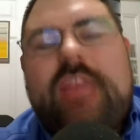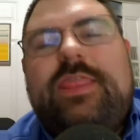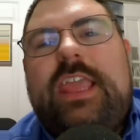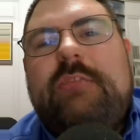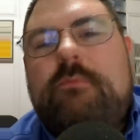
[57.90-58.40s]

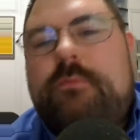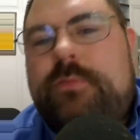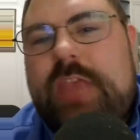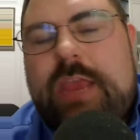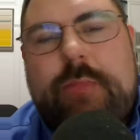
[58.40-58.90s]
The
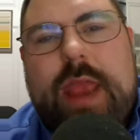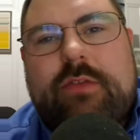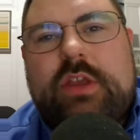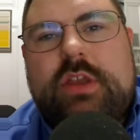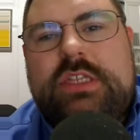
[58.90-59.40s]
St.
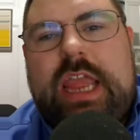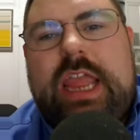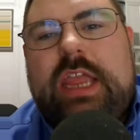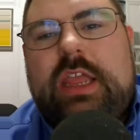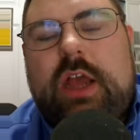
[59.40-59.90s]
Patrick's
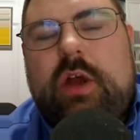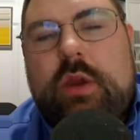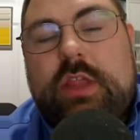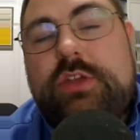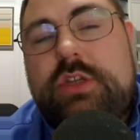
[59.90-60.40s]
Day, uh,
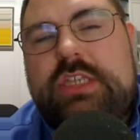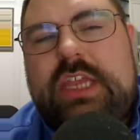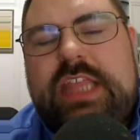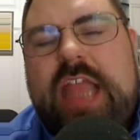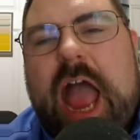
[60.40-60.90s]
or I should
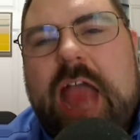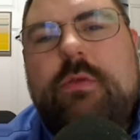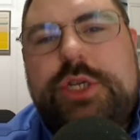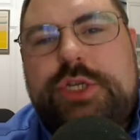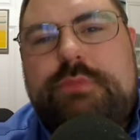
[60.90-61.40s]
say, the
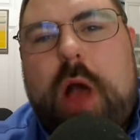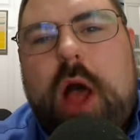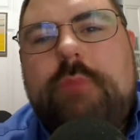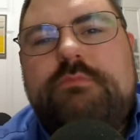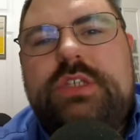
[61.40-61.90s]
Irish
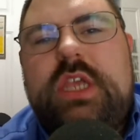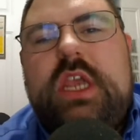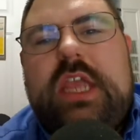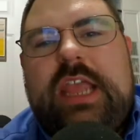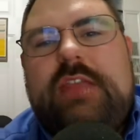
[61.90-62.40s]
pubs
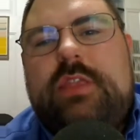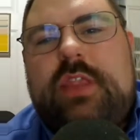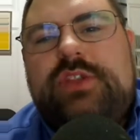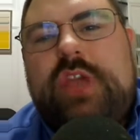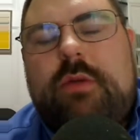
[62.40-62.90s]

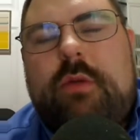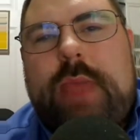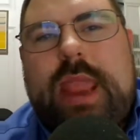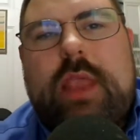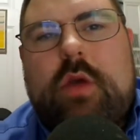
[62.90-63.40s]
in the general
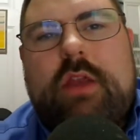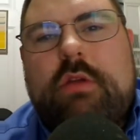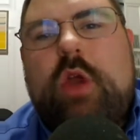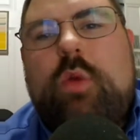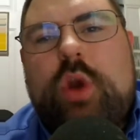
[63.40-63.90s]
Bangor area